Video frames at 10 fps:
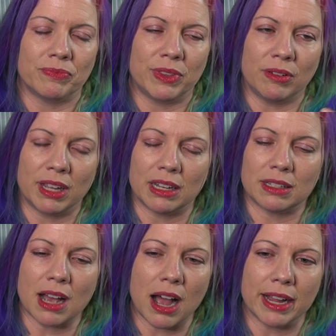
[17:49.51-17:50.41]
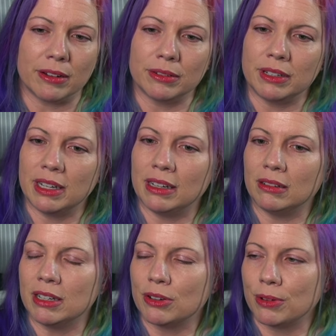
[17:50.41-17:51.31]
They'll get tired.
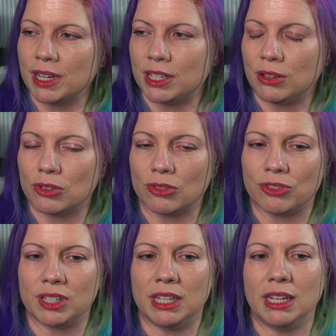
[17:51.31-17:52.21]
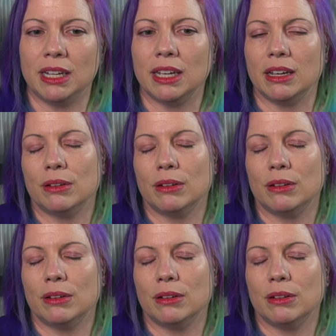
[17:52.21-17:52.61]
It'll increase user fatigue.